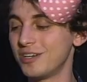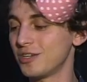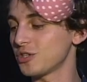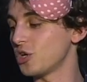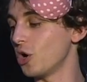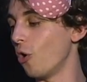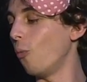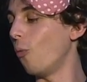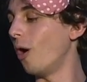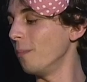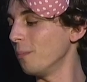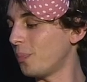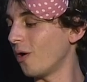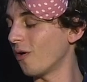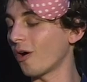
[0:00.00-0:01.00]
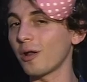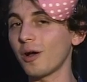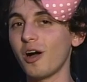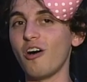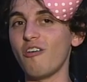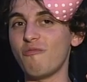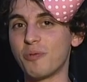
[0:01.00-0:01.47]
to one part
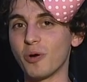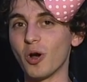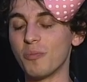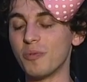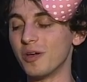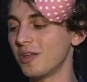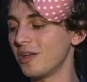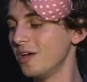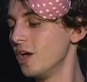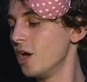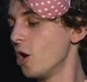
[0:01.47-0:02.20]
of bourbon